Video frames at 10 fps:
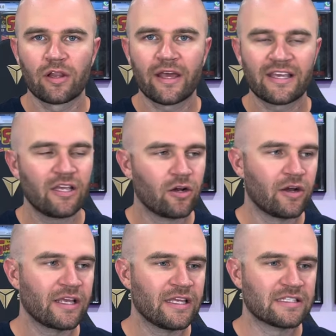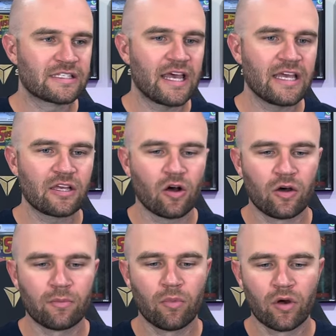like hearing his take
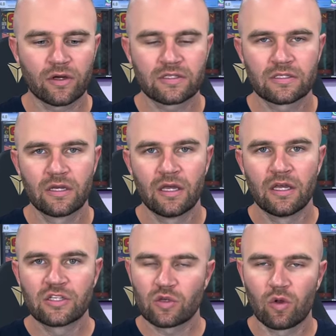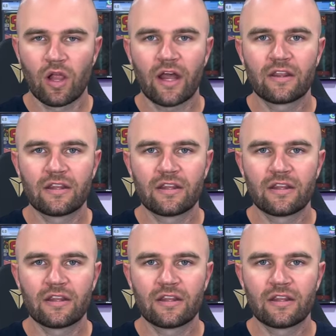on books. So a lot of